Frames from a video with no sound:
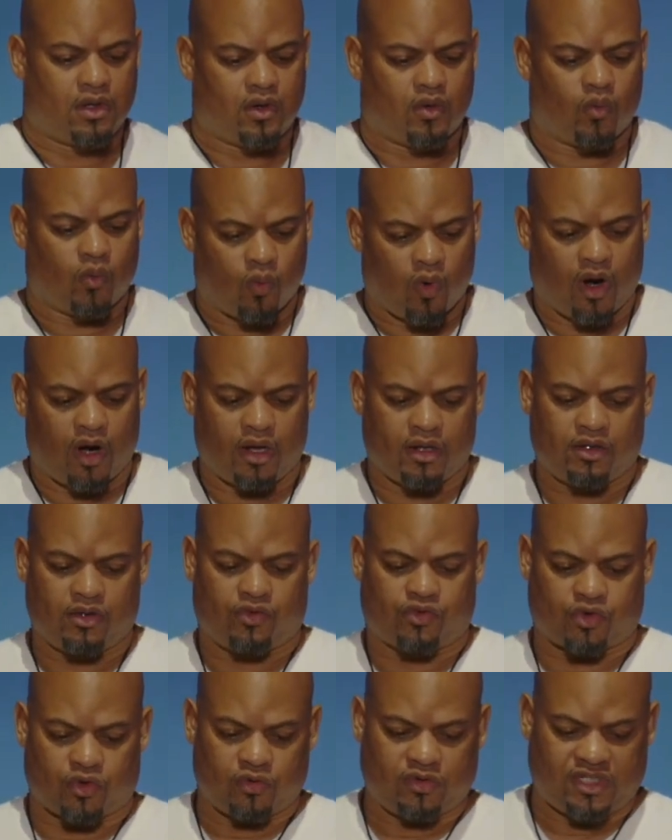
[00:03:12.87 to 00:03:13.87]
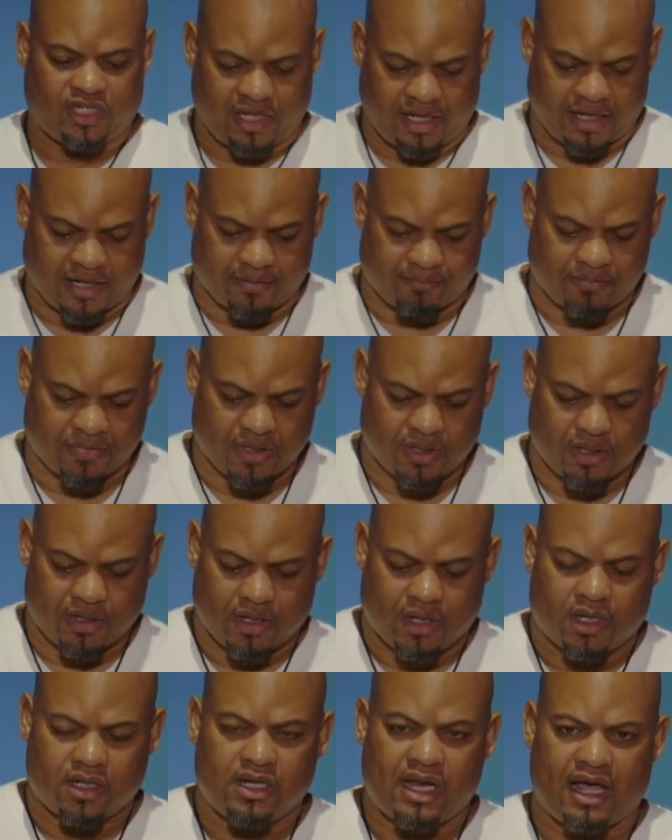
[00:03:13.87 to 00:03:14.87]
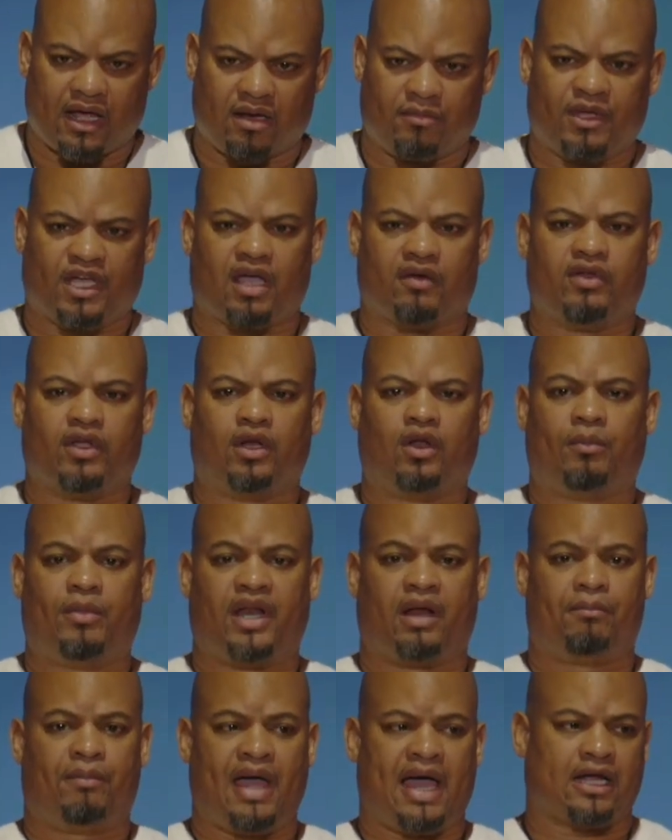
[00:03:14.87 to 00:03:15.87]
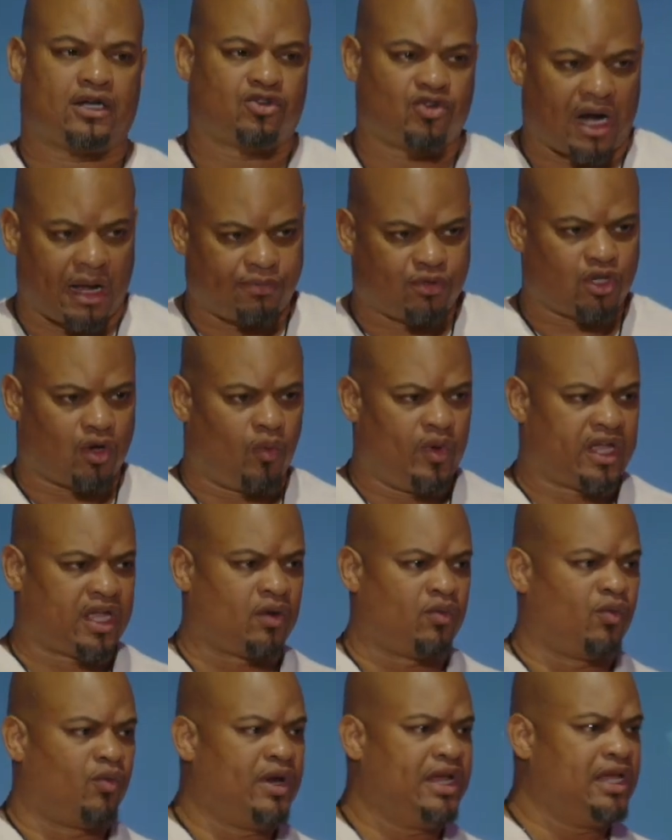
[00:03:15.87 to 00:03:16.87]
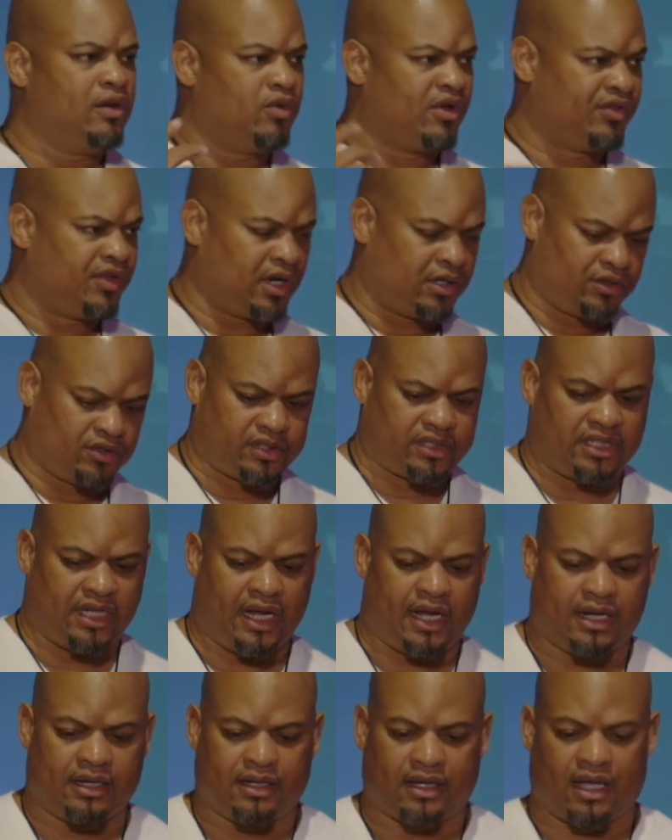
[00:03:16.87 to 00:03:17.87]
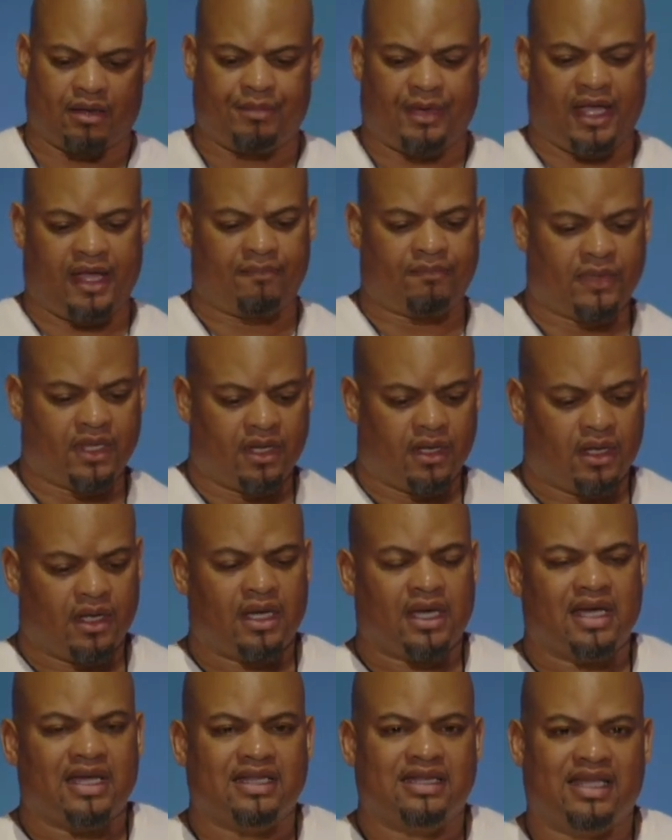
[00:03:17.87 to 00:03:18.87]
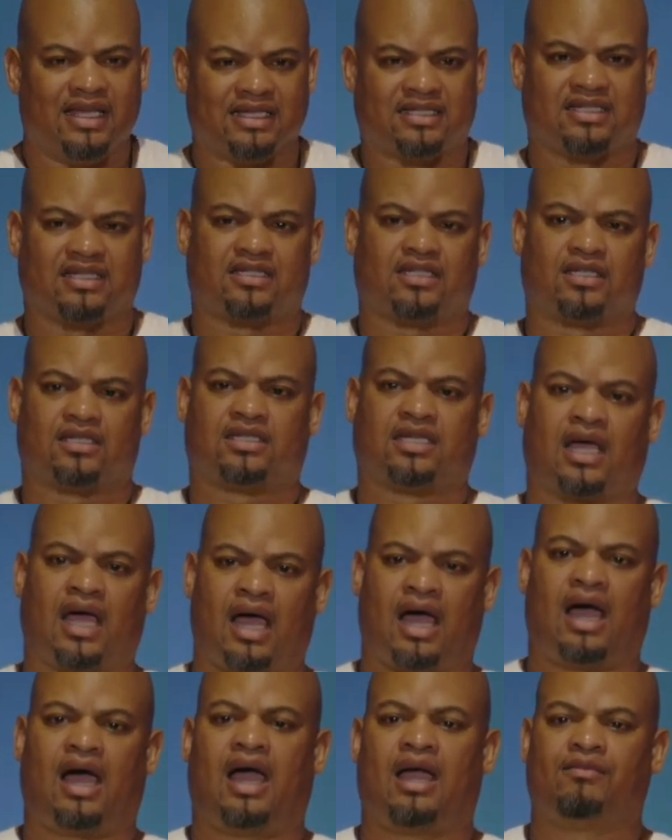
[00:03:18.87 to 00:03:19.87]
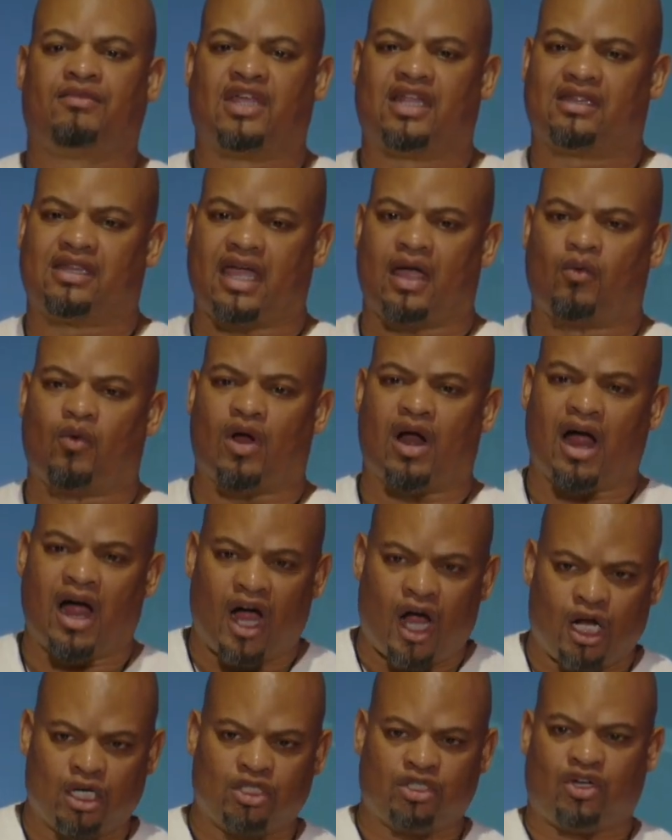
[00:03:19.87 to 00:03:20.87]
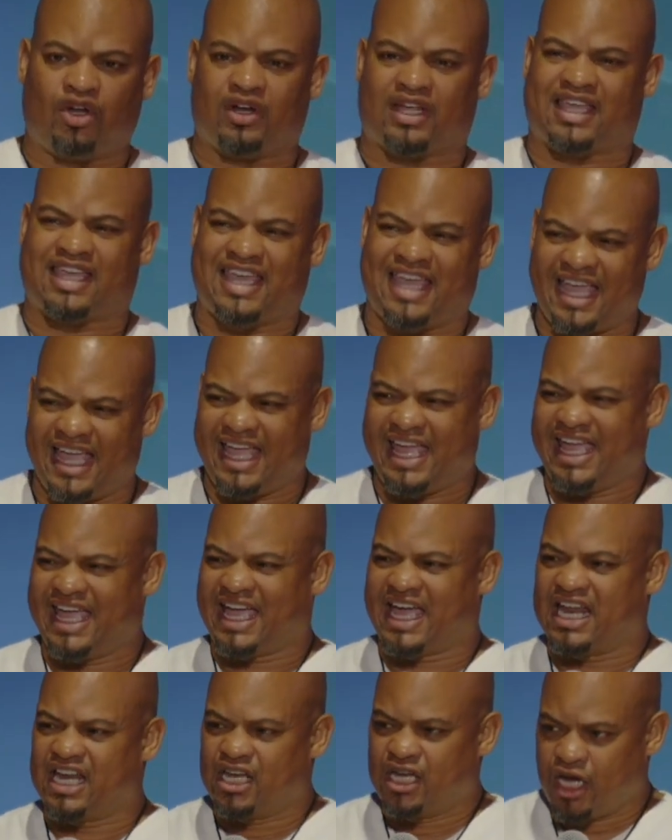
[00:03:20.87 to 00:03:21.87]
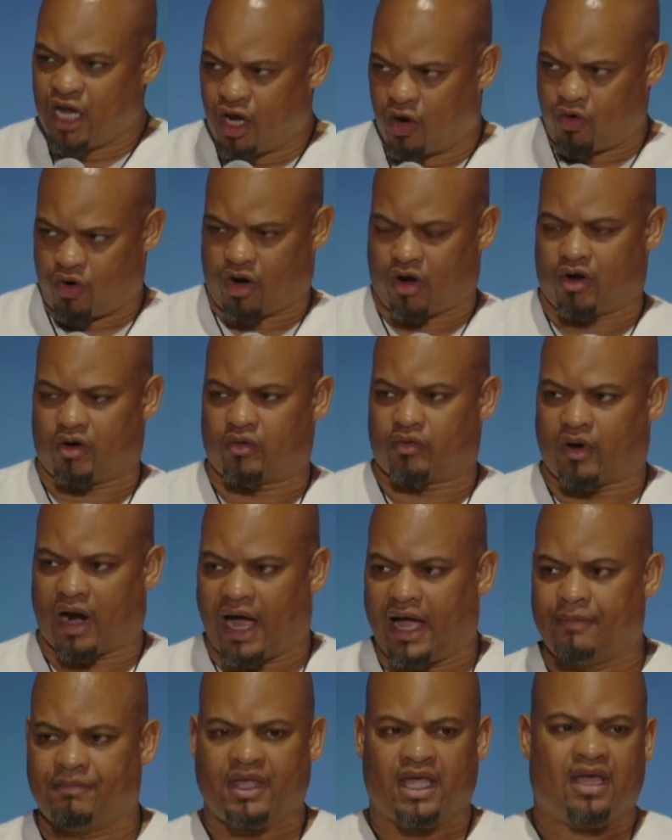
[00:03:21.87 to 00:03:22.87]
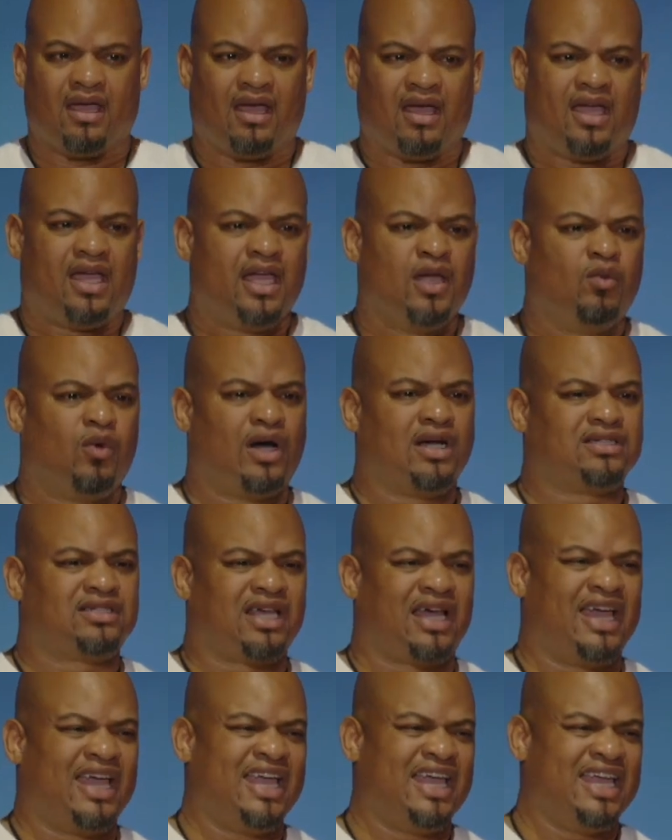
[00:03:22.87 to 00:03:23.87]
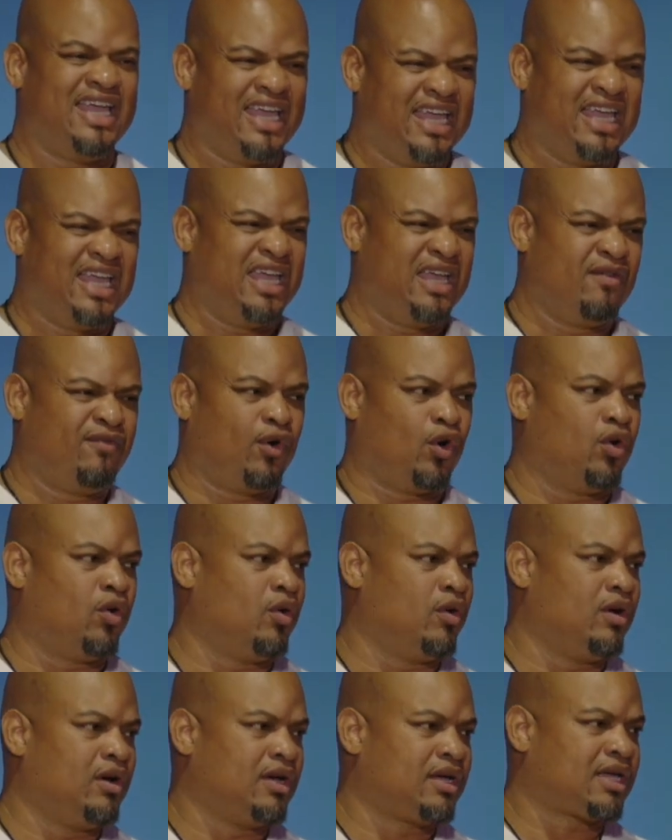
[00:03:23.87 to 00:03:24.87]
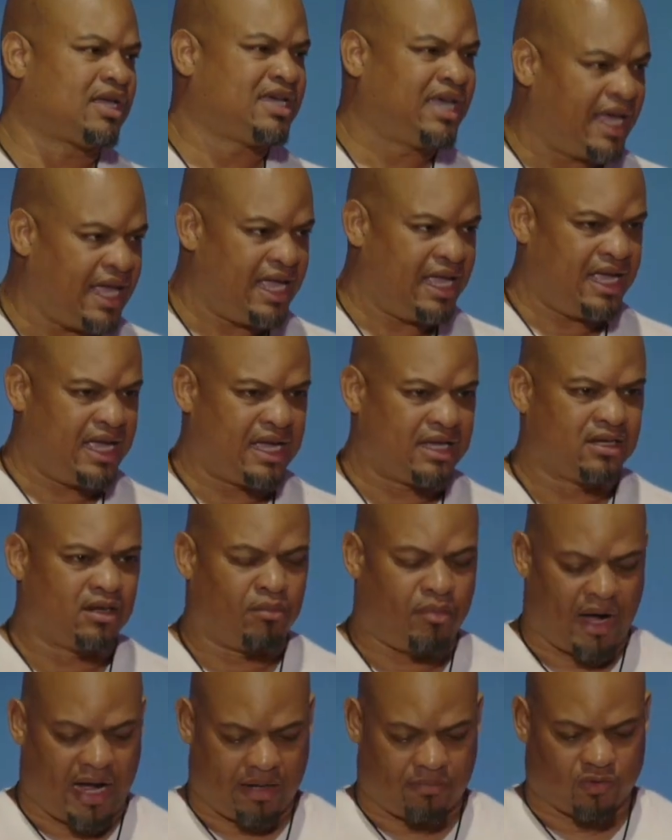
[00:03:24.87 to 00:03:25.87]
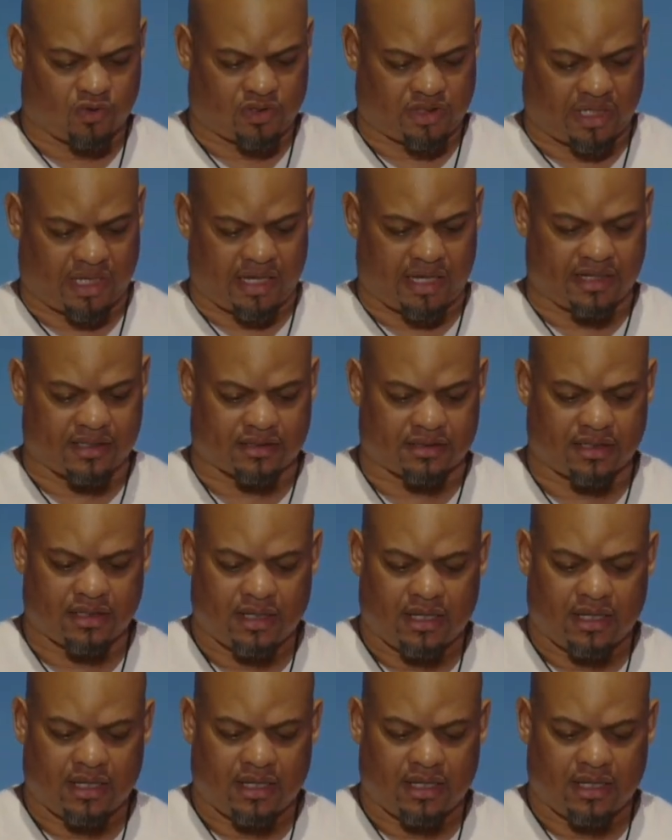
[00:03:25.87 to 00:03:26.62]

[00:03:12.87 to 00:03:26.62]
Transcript: 1 through 10. Now, let me give you a little bit of backdrop so we can read with understanding. Amen. This is the time that they were under King Nero, right? He was a evil king, the Bible says